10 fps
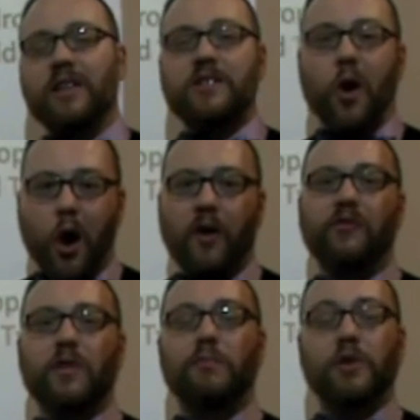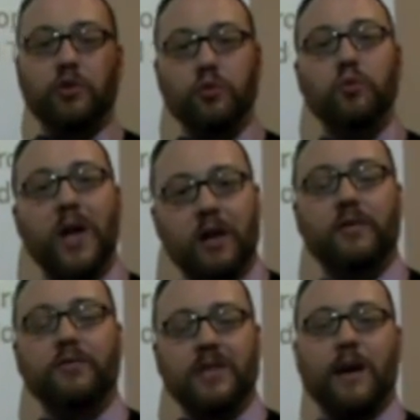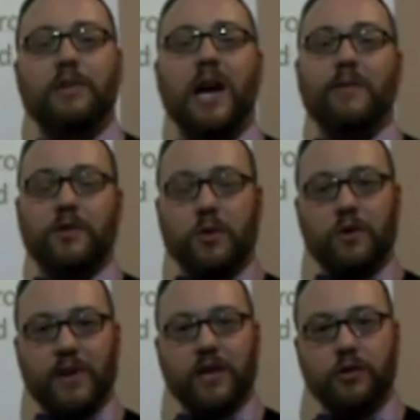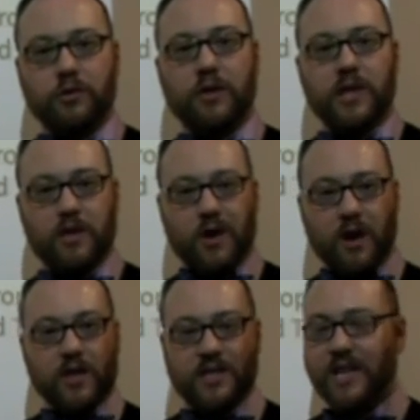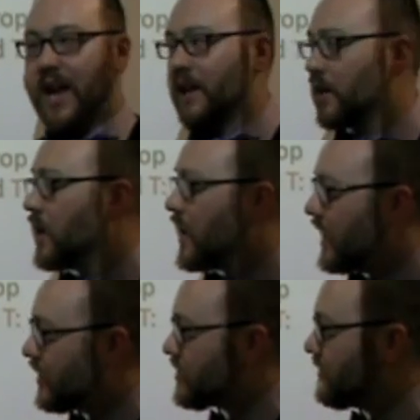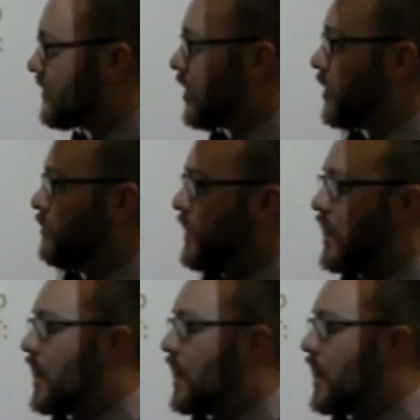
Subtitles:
this often, but you will from time to time. That's why I want to make sure that you understand it. Here's a verb,